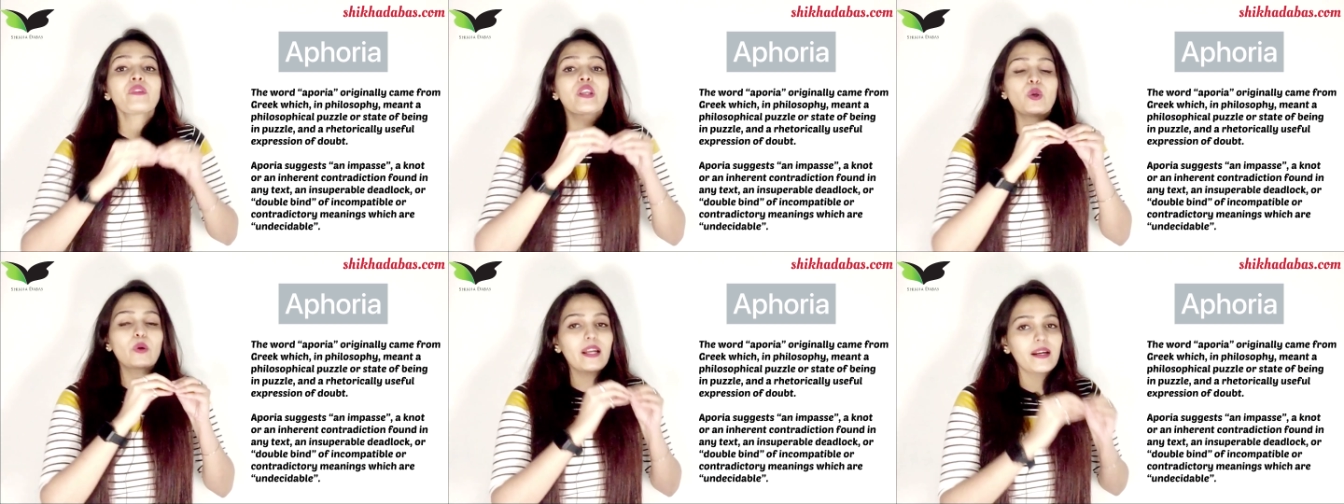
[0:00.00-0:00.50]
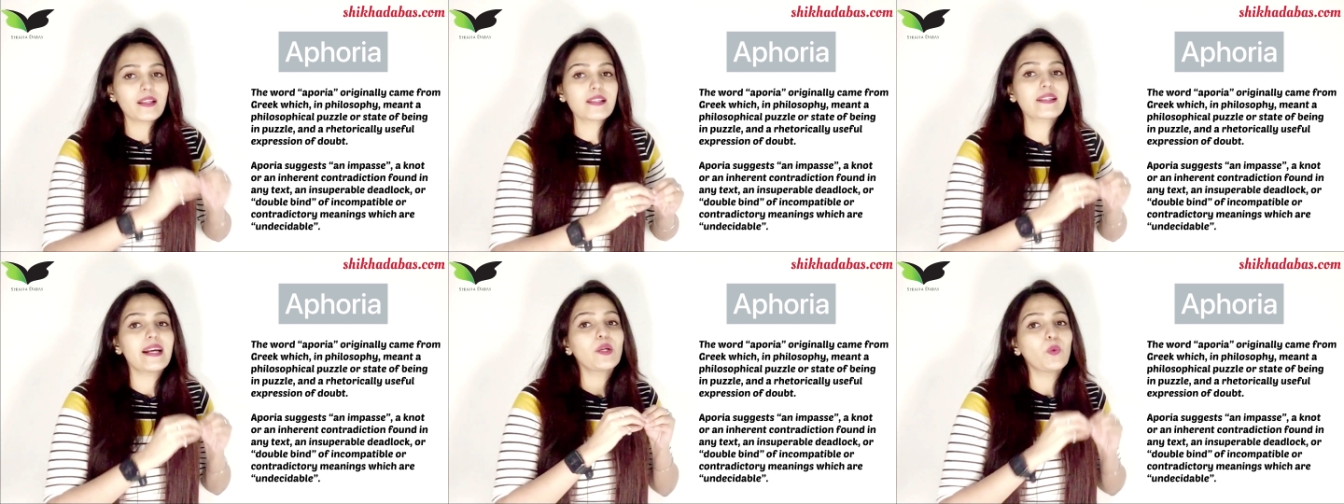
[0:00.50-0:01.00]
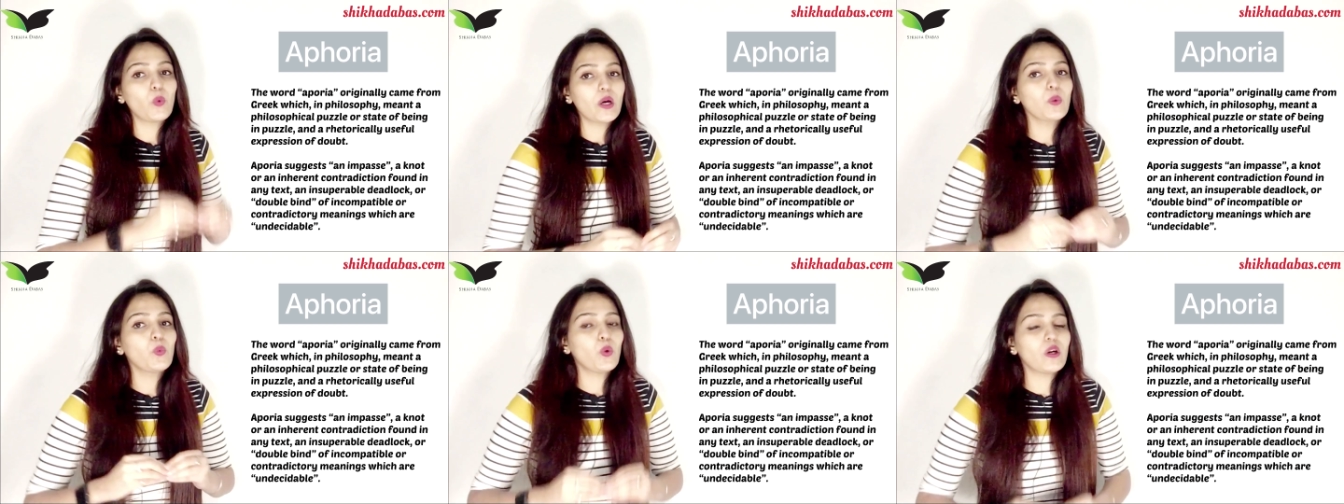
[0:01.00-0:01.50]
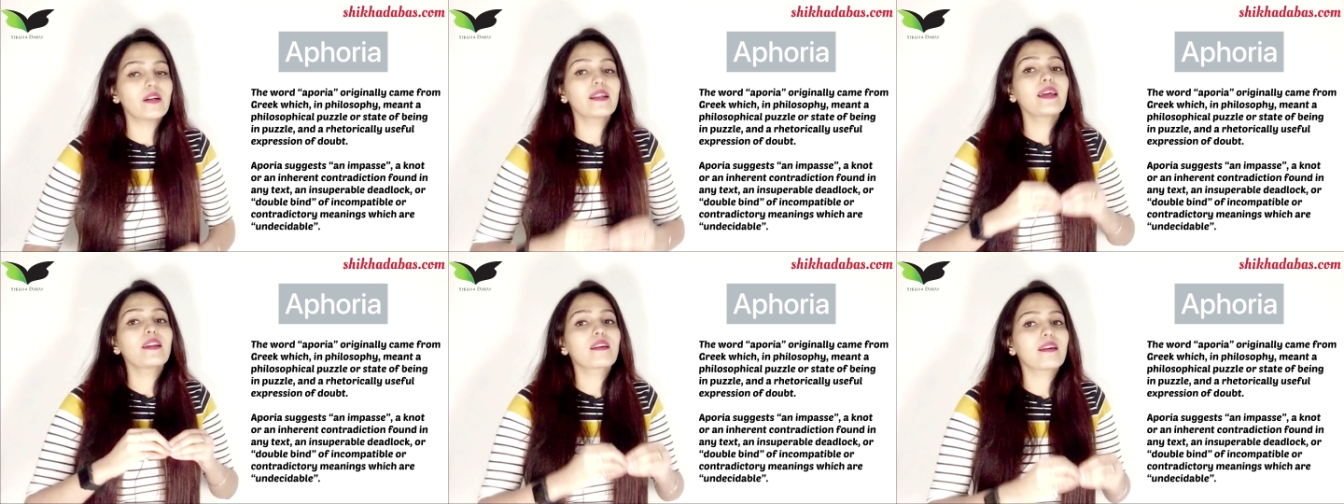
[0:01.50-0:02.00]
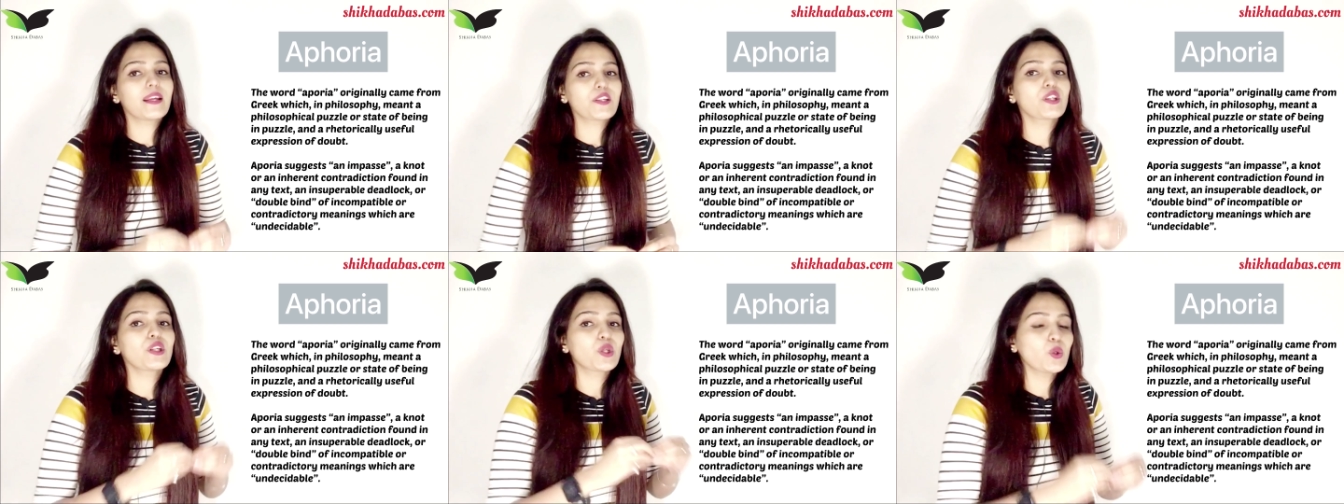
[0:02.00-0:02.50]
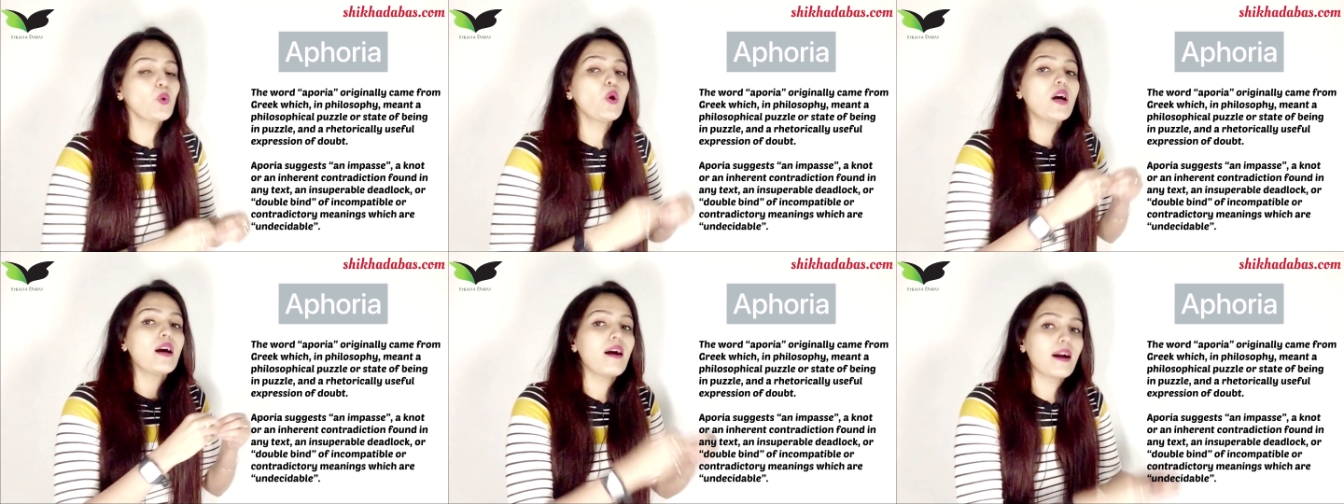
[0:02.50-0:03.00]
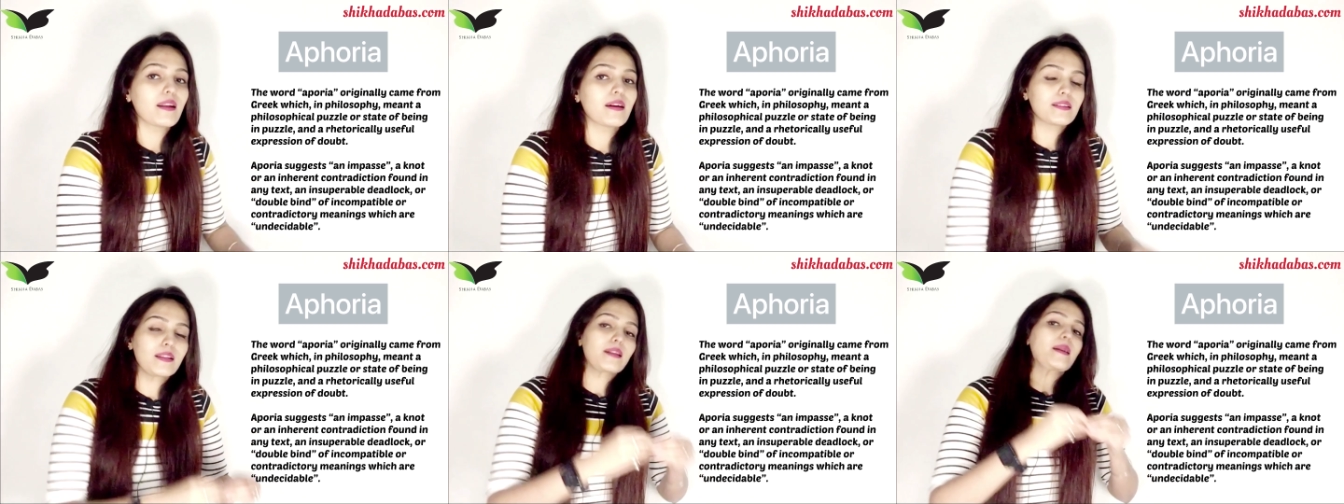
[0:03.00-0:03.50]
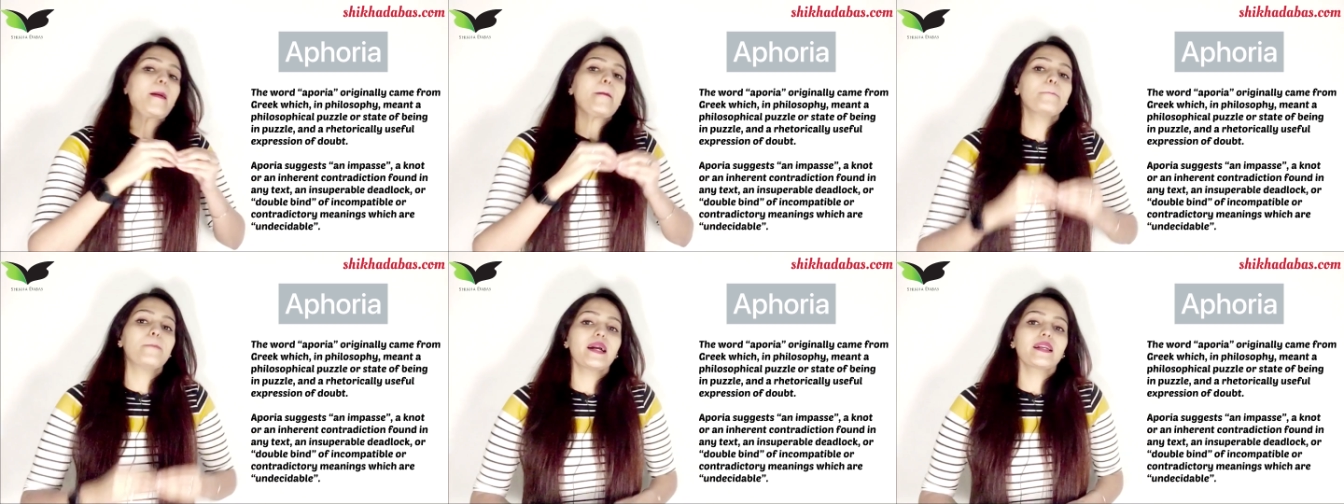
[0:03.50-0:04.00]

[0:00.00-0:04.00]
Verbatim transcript: you can understand one word in relation to another but